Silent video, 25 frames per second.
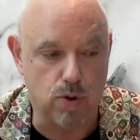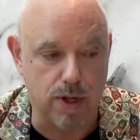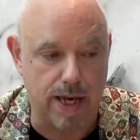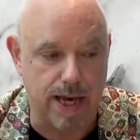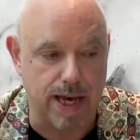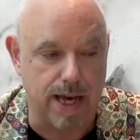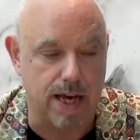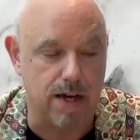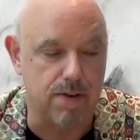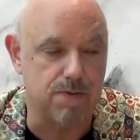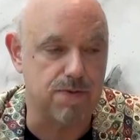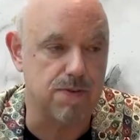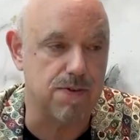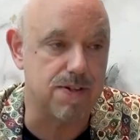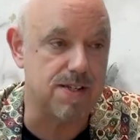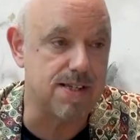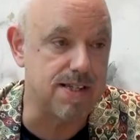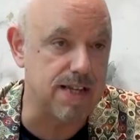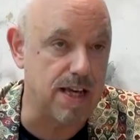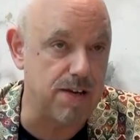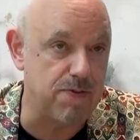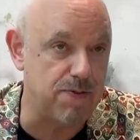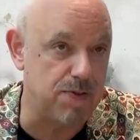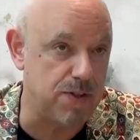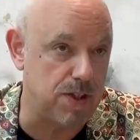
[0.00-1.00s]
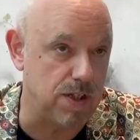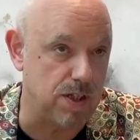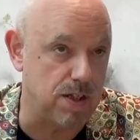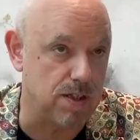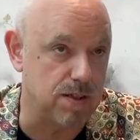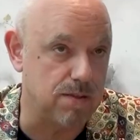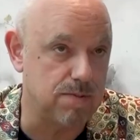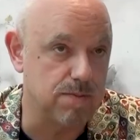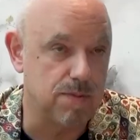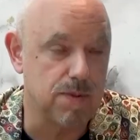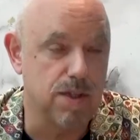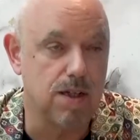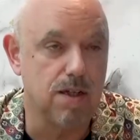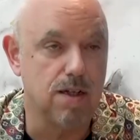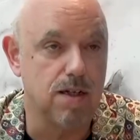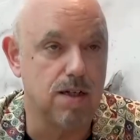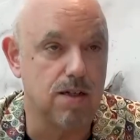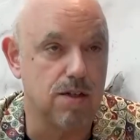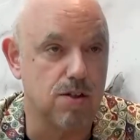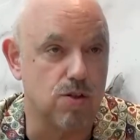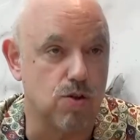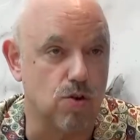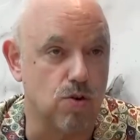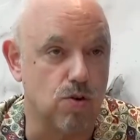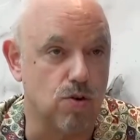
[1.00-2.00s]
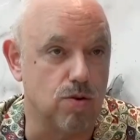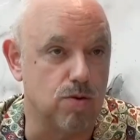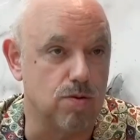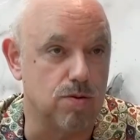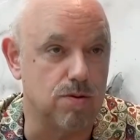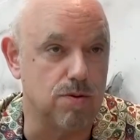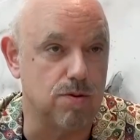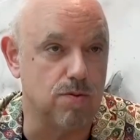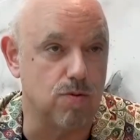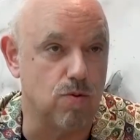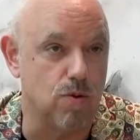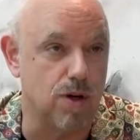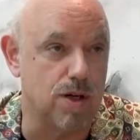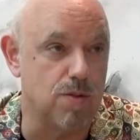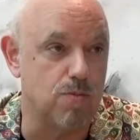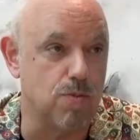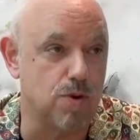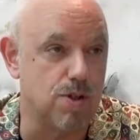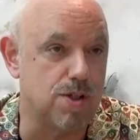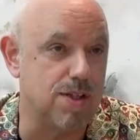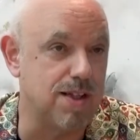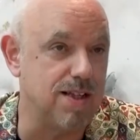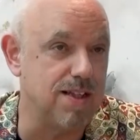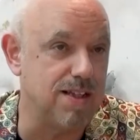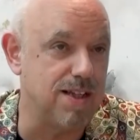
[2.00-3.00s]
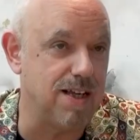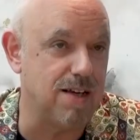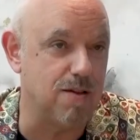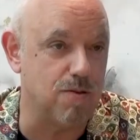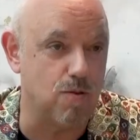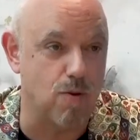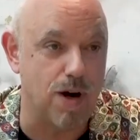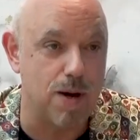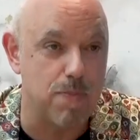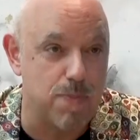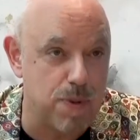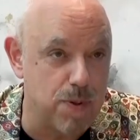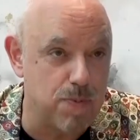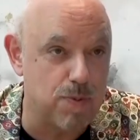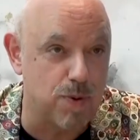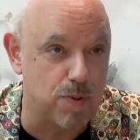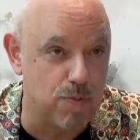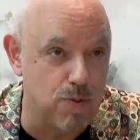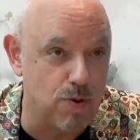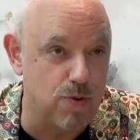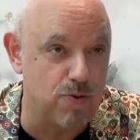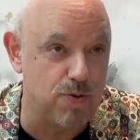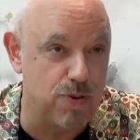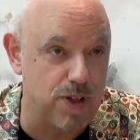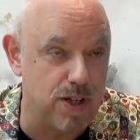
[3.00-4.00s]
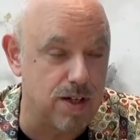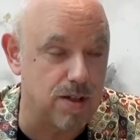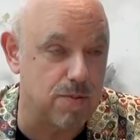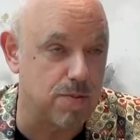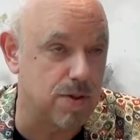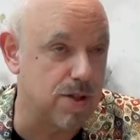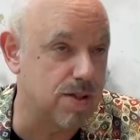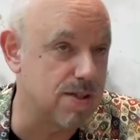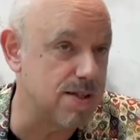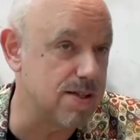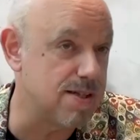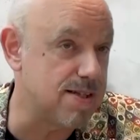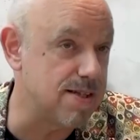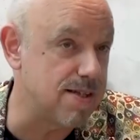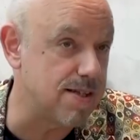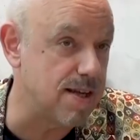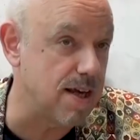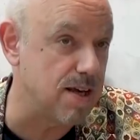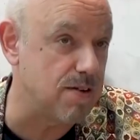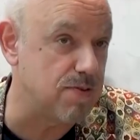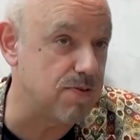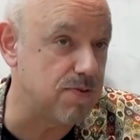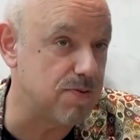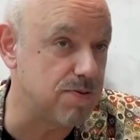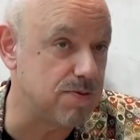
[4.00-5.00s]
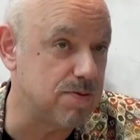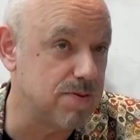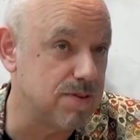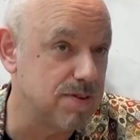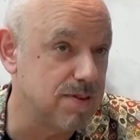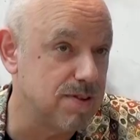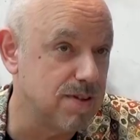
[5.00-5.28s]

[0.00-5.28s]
have safety. So one most important thing, why people move here, because it's safe.